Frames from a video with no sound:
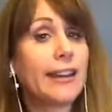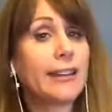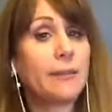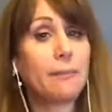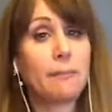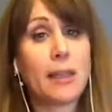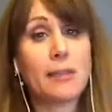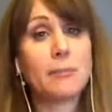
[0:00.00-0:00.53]

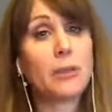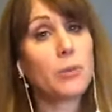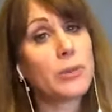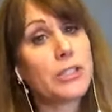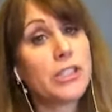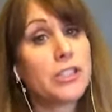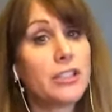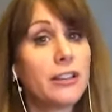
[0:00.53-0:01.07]
Maybe we
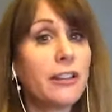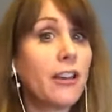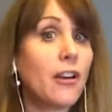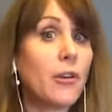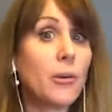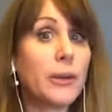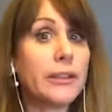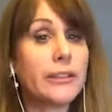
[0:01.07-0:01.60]
should go
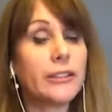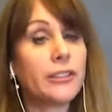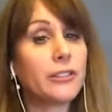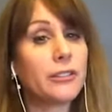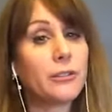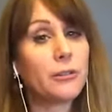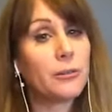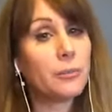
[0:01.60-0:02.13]

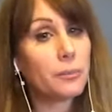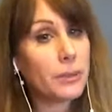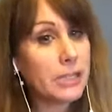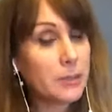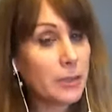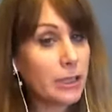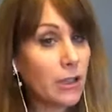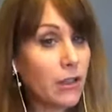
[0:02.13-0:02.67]
into
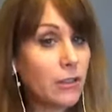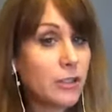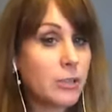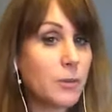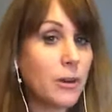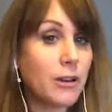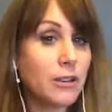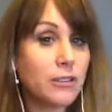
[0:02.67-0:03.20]
Bixby Knolls,
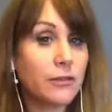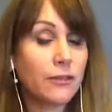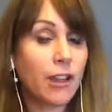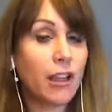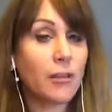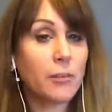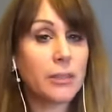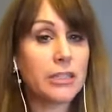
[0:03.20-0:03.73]
part of
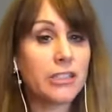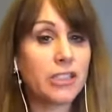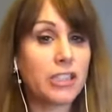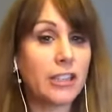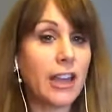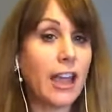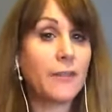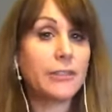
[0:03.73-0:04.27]
Long Beach, and
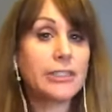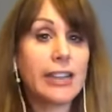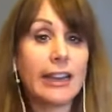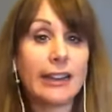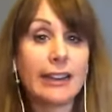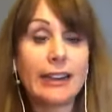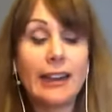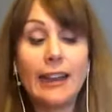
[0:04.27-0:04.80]
have a date.
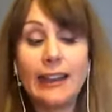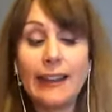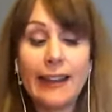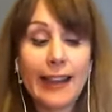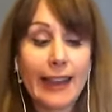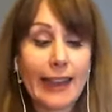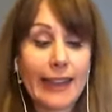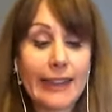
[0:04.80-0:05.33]

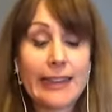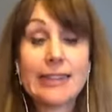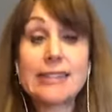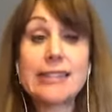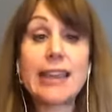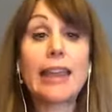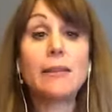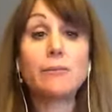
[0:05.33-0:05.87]
And he's
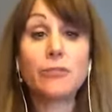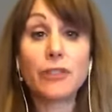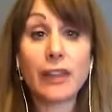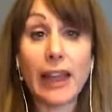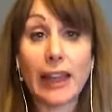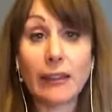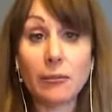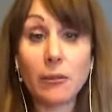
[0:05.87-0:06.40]
game for
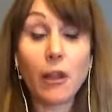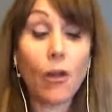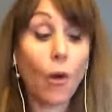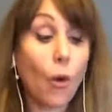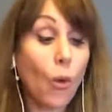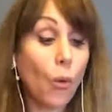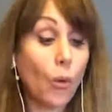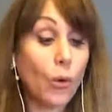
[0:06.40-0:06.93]
that.
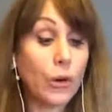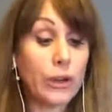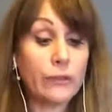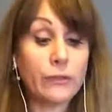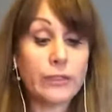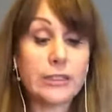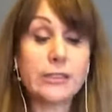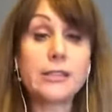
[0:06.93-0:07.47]
Or if
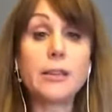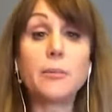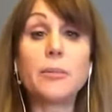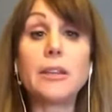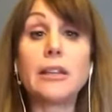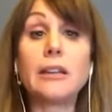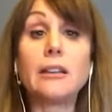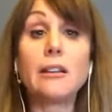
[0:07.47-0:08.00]
it's
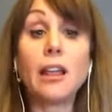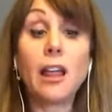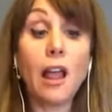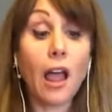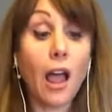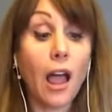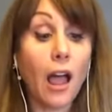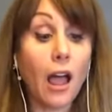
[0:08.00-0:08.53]
something
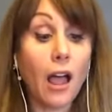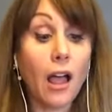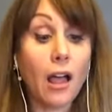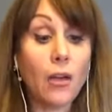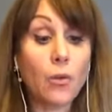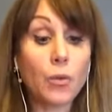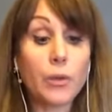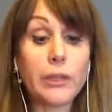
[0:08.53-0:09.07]

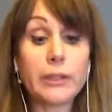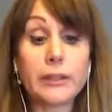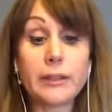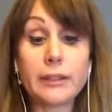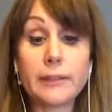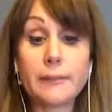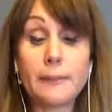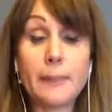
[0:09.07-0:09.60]
with
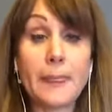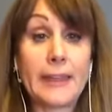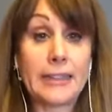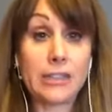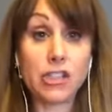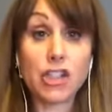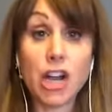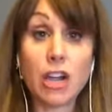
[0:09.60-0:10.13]
his
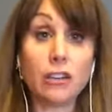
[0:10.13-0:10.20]
childhood